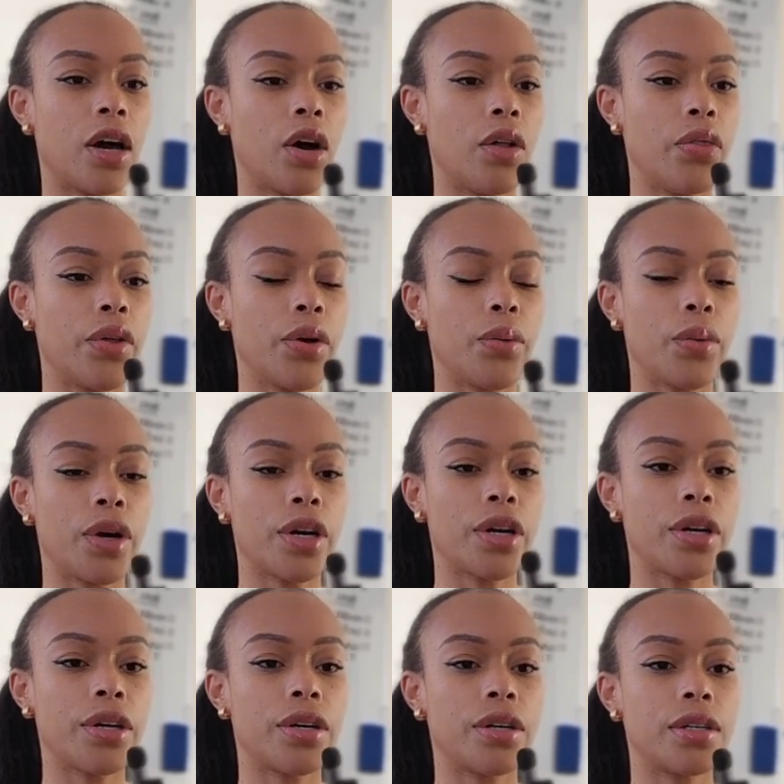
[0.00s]
on their
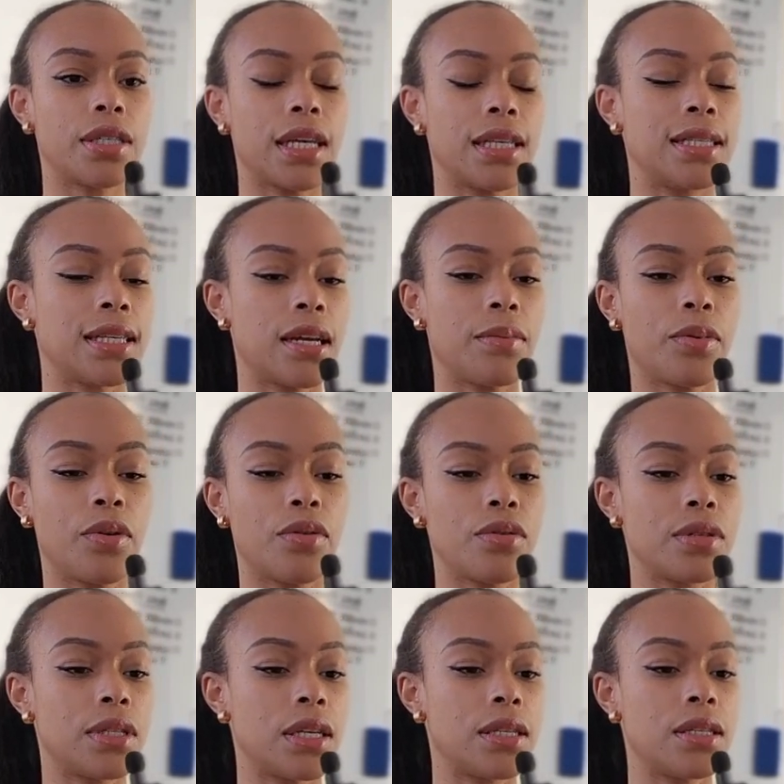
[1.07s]
workers and set up a whole
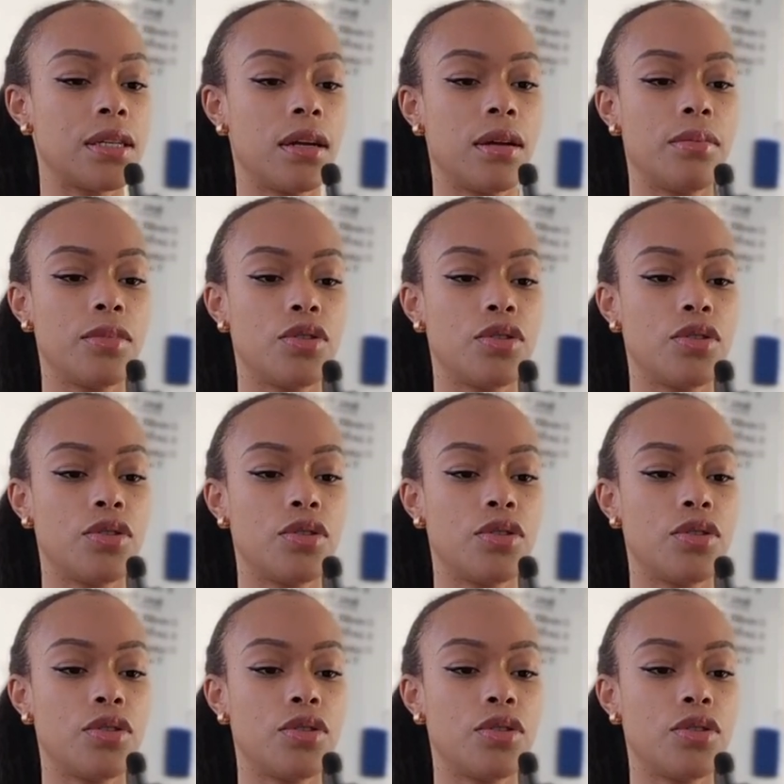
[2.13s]
system